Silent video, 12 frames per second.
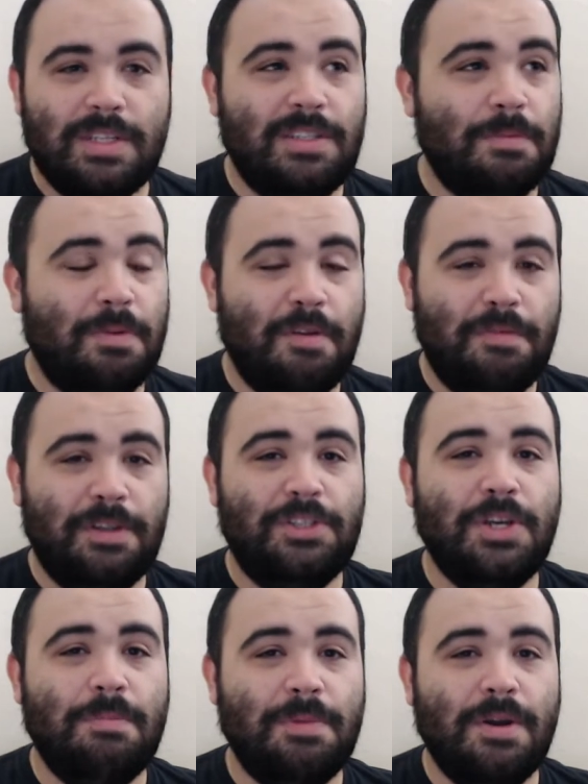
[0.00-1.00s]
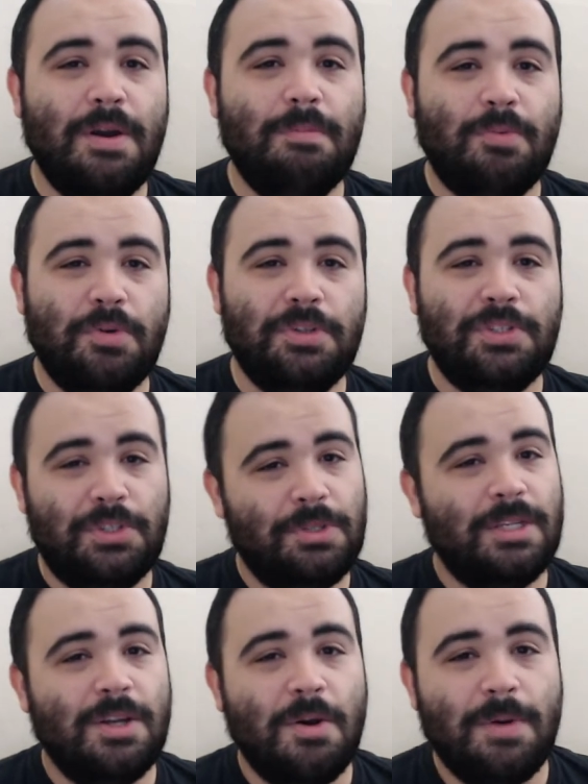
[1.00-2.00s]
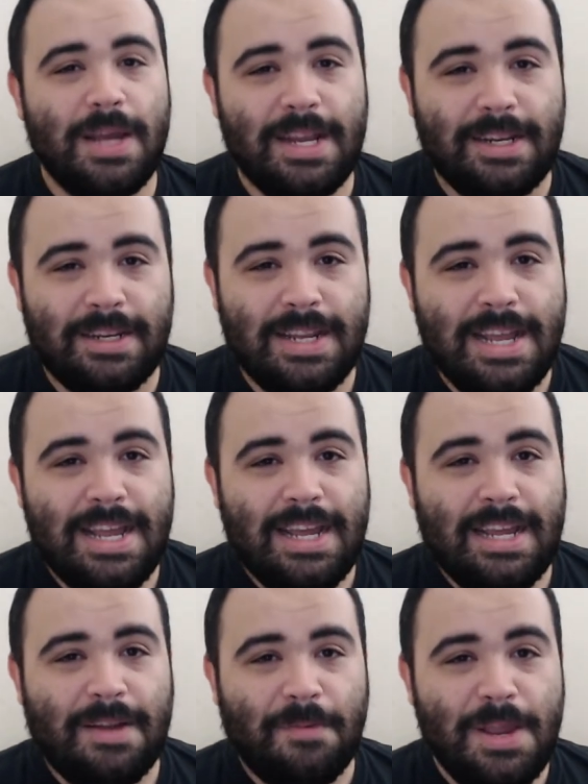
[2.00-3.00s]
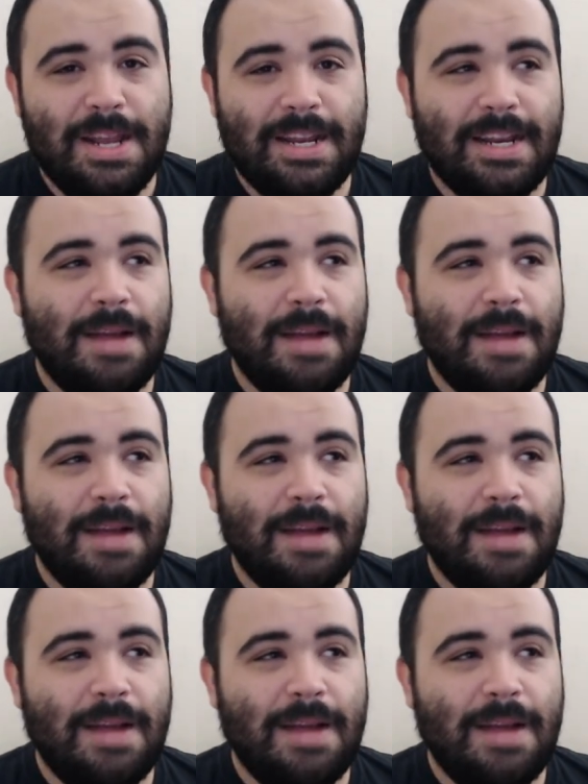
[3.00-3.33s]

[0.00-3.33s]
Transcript: It's a perfect jumping on point, so you can go ahead and, and read it.